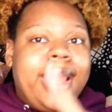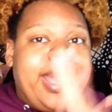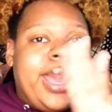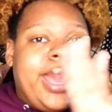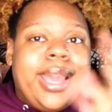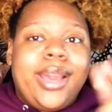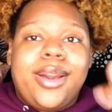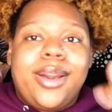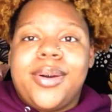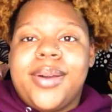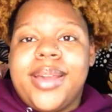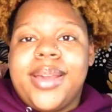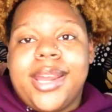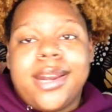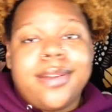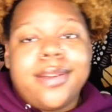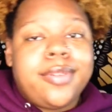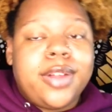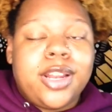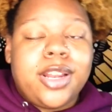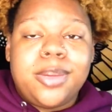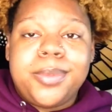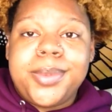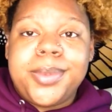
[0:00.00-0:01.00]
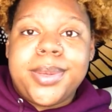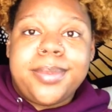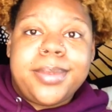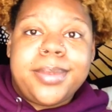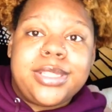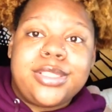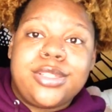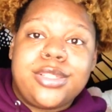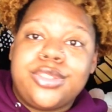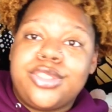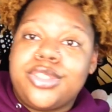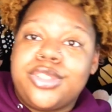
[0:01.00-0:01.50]
And go ahead and follow me on my
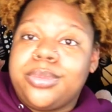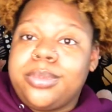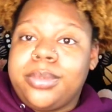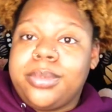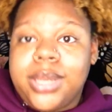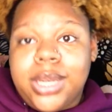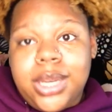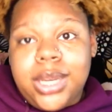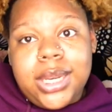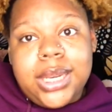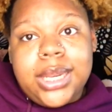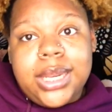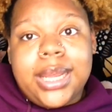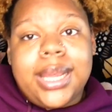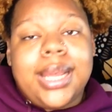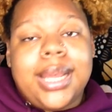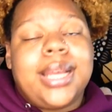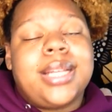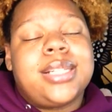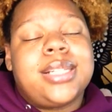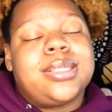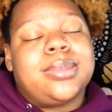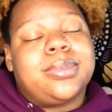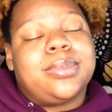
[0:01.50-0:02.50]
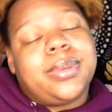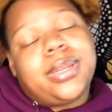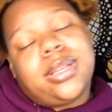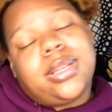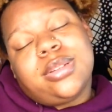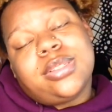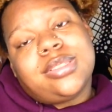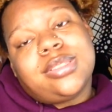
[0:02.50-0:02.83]
social media as well.